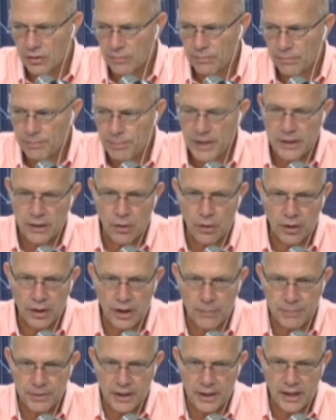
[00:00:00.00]
that they've been
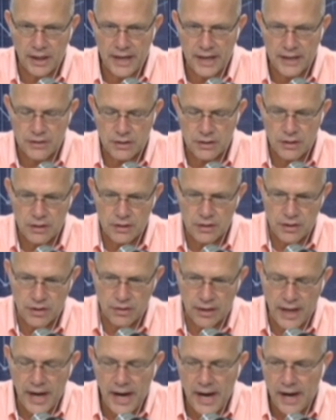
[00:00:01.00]
going up in the last
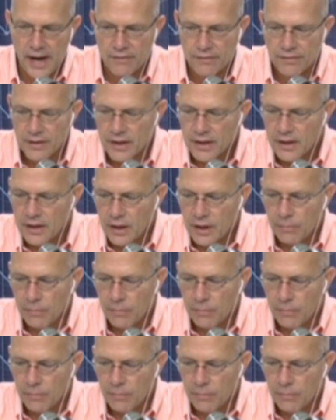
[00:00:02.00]
year and a half.